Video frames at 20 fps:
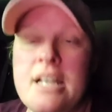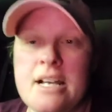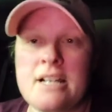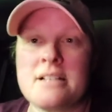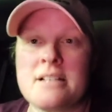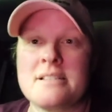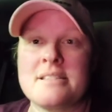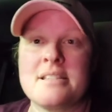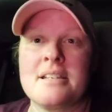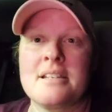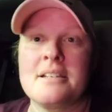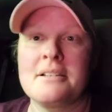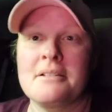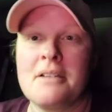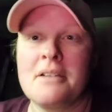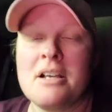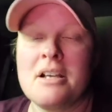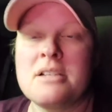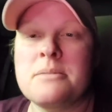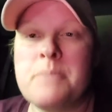is
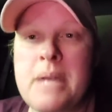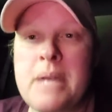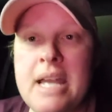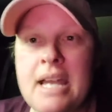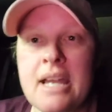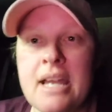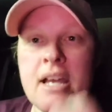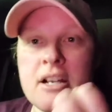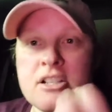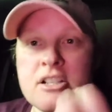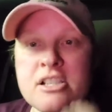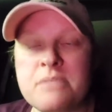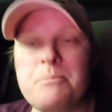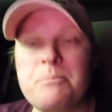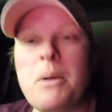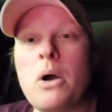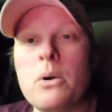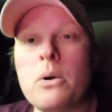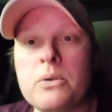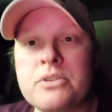is being
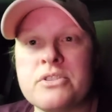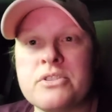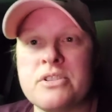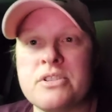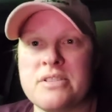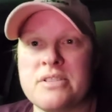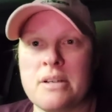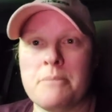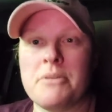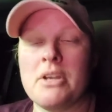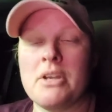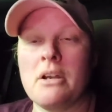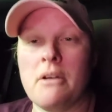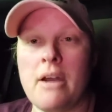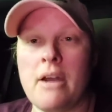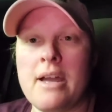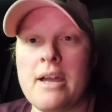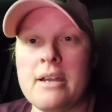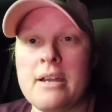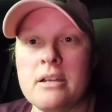exposed to something,
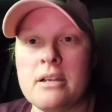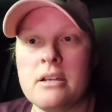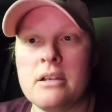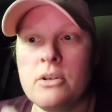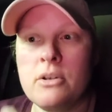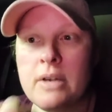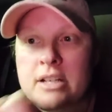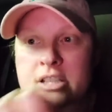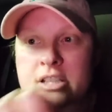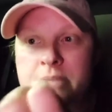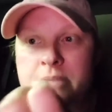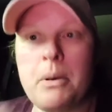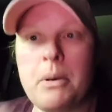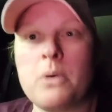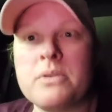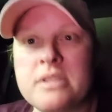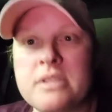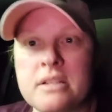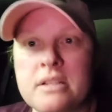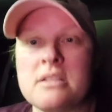Greg. You
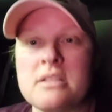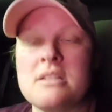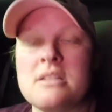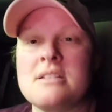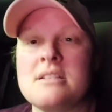expose it to the